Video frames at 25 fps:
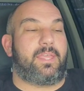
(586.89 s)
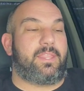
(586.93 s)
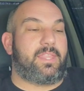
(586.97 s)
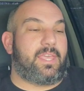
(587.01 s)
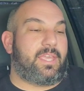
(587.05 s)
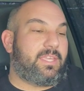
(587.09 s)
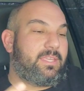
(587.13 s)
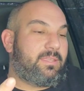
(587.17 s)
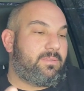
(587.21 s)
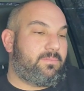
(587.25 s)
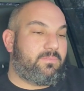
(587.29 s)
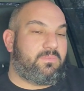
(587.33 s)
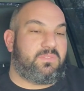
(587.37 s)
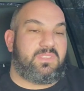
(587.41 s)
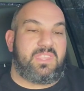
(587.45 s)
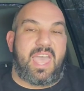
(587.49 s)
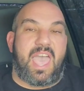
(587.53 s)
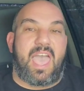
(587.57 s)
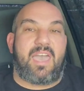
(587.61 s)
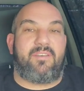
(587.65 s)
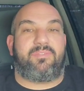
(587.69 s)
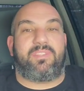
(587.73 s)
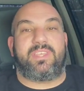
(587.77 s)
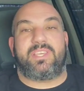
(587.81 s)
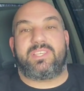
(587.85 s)
And then
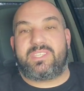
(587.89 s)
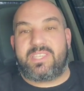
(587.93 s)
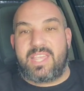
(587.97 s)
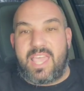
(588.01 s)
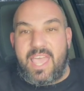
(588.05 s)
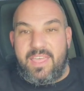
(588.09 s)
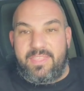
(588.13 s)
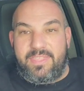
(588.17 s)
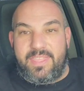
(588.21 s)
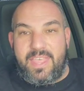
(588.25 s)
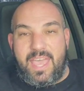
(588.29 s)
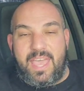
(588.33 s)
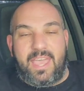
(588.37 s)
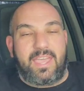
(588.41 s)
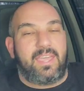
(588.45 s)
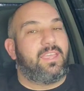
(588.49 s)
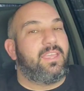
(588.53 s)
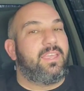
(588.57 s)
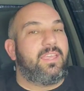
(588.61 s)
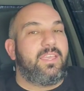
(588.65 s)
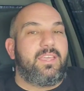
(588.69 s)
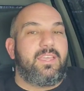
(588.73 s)
have this and that.